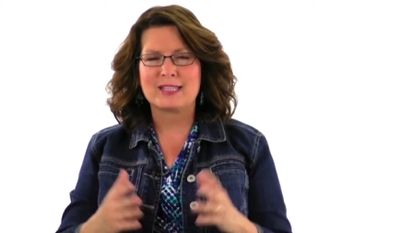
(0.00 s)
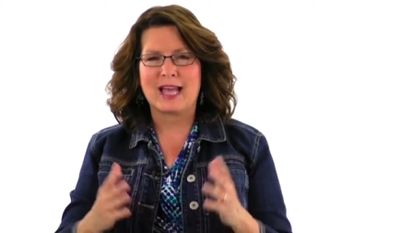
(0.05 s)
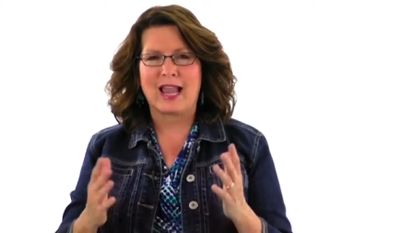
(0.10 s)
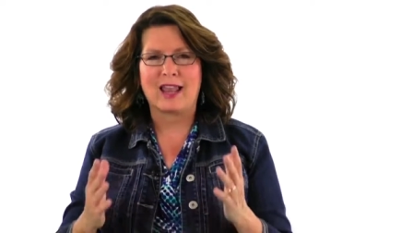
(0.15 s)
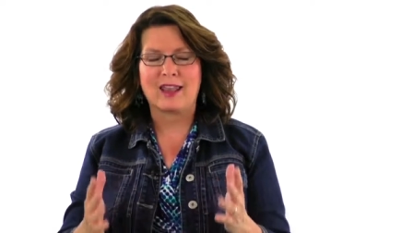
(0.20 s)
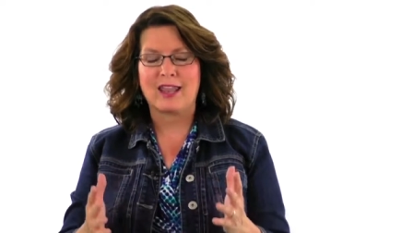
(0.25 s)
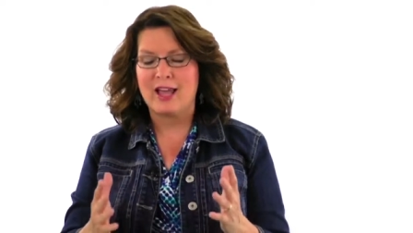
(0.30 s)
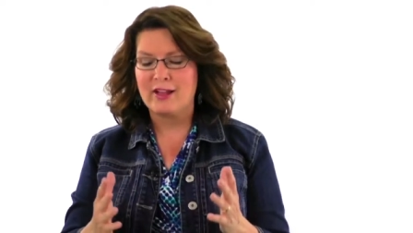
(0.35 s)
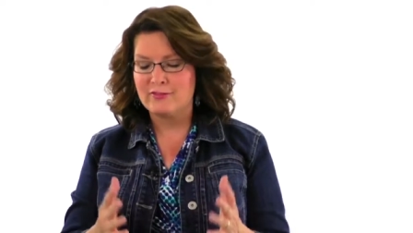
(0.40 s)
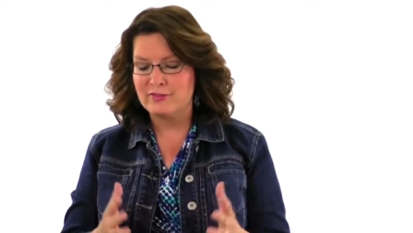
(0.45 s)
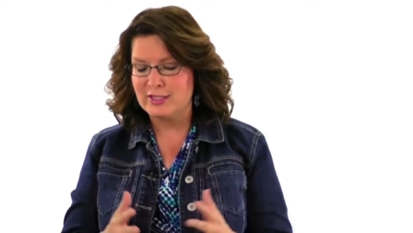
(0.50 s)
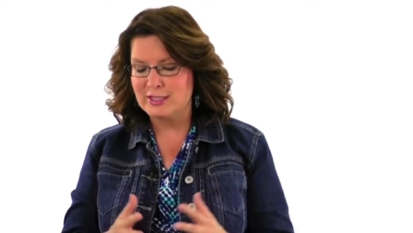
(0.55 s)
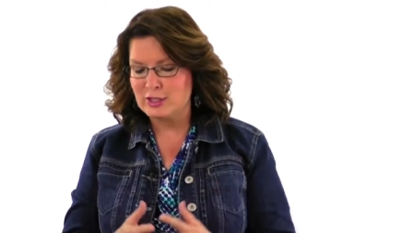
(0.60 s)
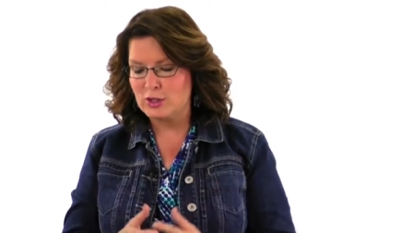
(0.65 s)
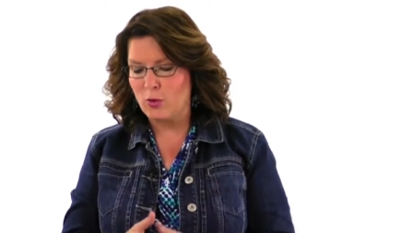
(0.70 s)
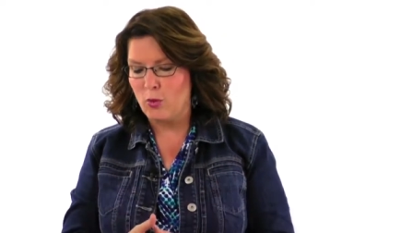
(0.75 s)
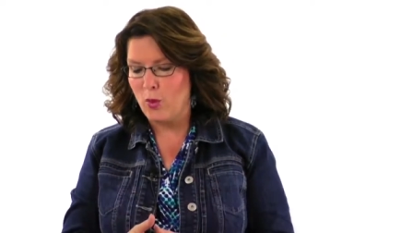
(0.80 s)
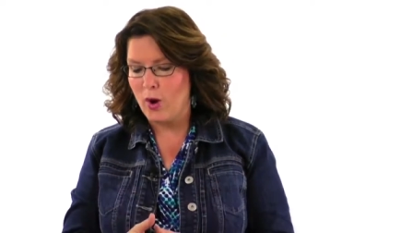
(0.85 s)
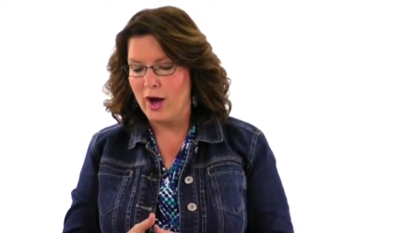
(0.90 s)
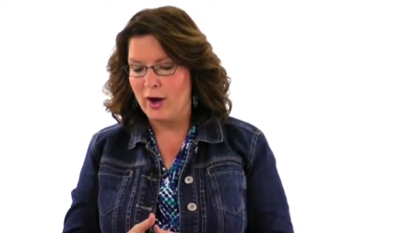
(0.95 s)
I love this
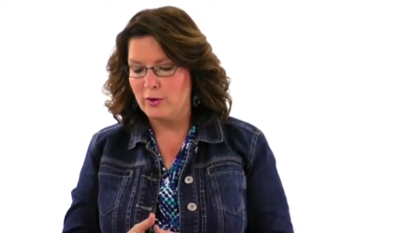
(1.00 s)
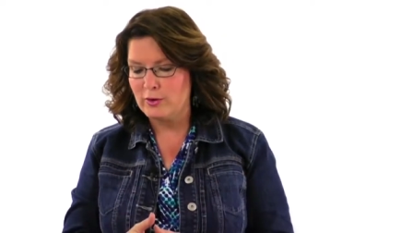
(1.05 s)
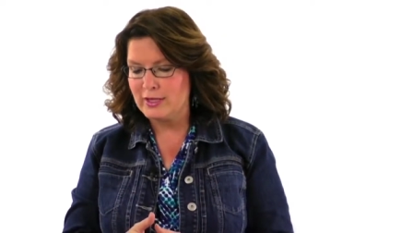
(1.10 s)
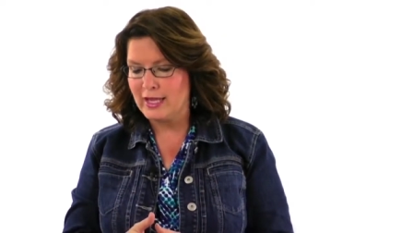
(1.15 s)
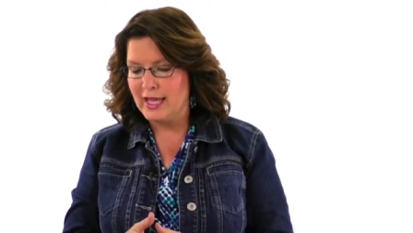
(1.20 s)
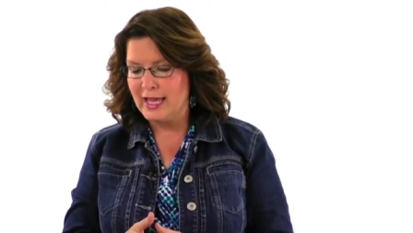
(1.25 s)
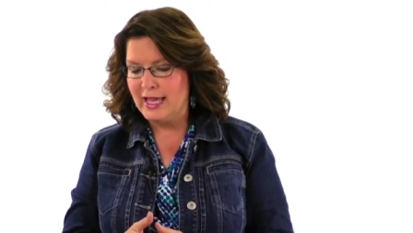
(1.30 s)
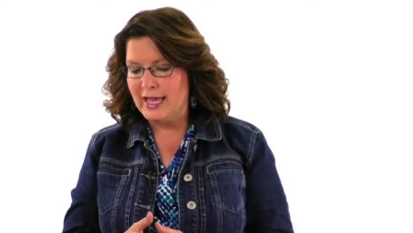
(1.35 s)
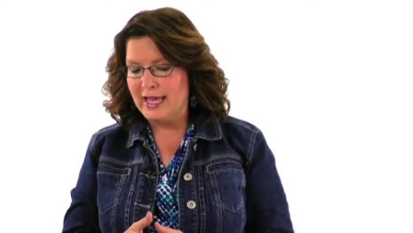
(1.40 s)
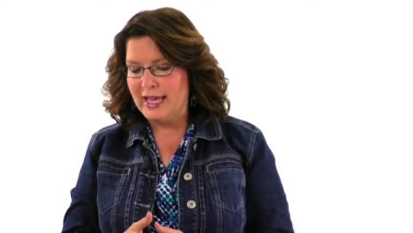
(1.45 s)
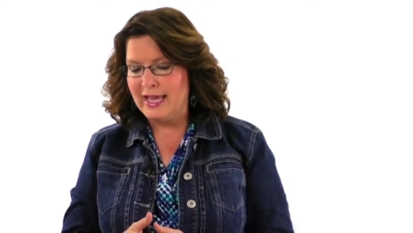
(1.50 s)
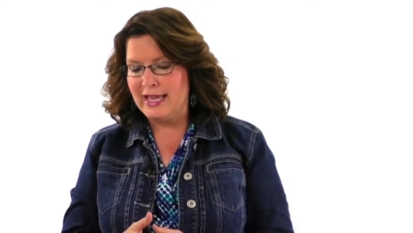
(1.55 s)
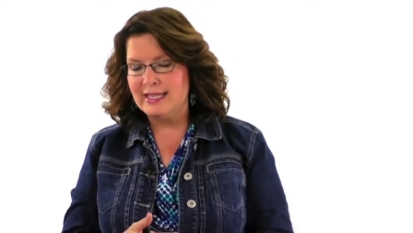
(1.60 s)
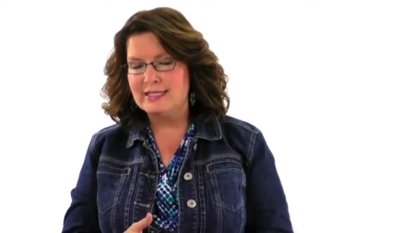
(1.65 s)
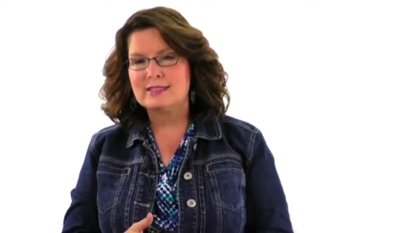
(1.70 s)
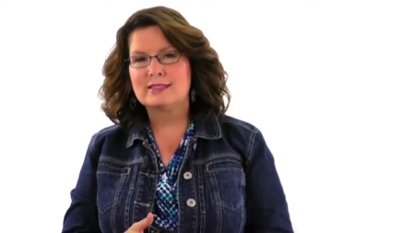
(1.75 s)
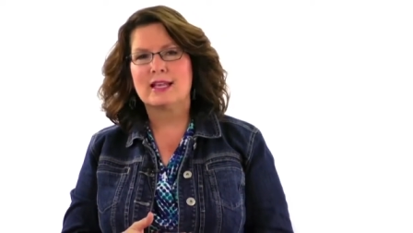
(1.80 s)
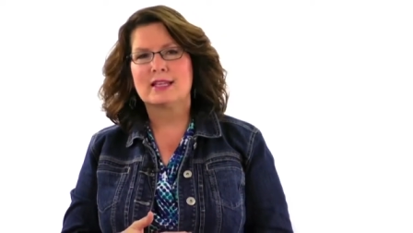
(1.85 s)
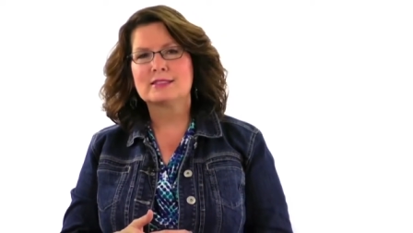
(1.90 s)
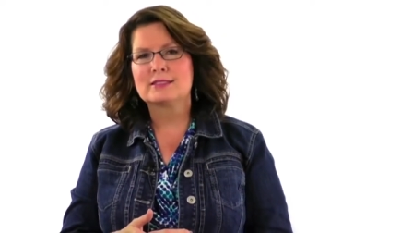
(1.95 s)
quote. He
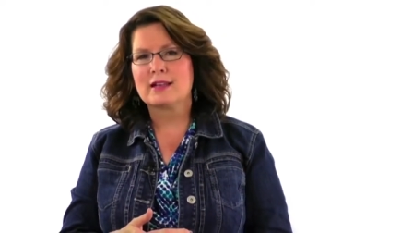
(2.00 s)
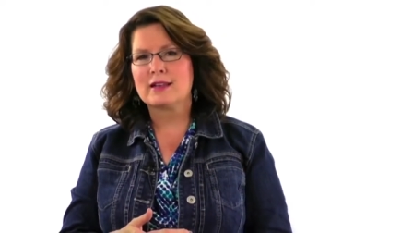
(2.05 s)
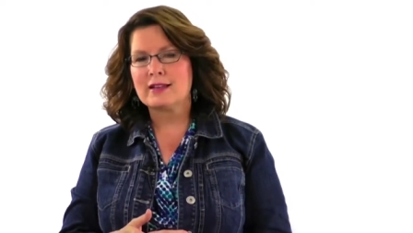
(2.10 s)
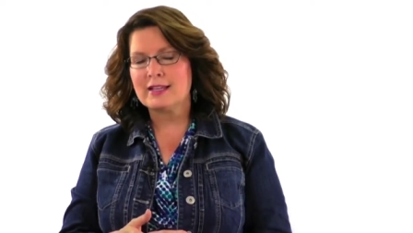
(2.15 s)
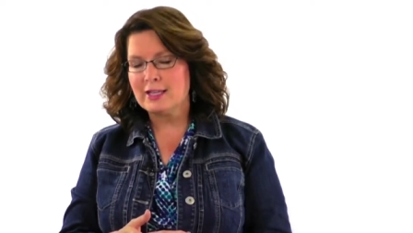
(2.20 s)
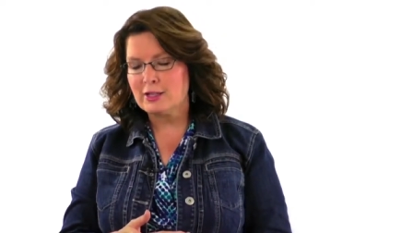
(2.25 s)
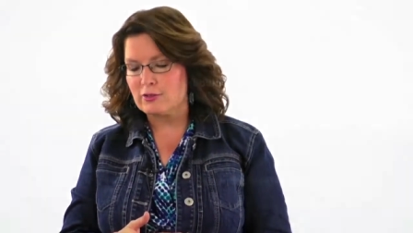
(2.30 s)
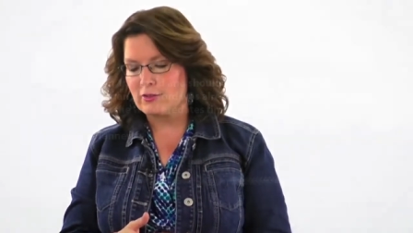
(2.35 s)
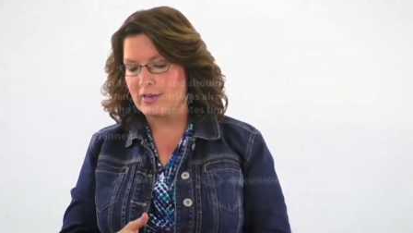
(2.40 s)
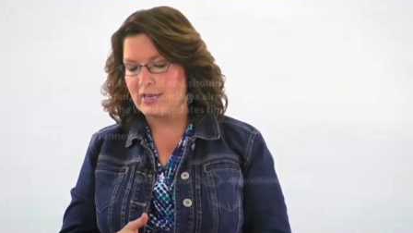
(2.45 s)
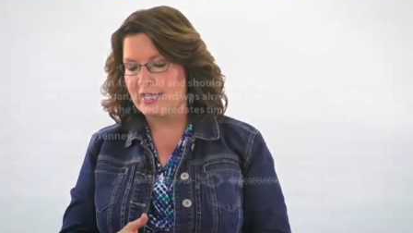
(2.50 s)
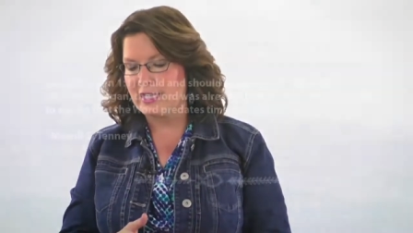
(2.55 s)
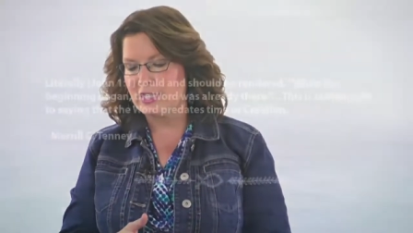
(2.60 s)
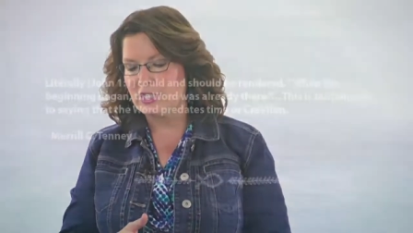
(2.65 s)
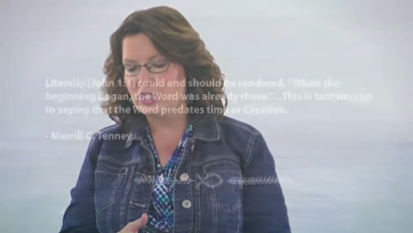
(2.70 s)
says, literally,